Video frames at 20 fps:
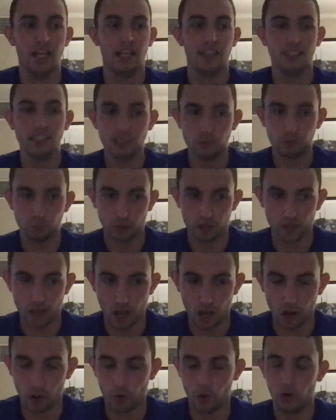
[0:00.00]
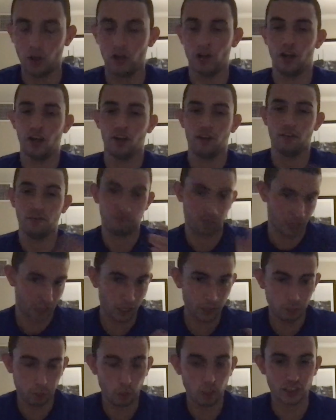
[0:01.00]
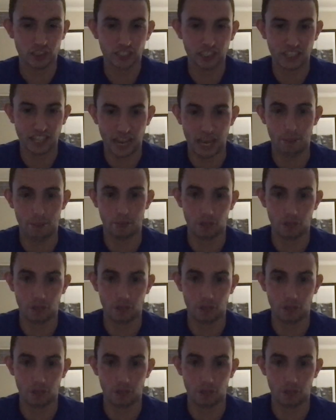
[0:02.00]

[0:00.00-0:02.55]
This one, though, for a good portion of the game,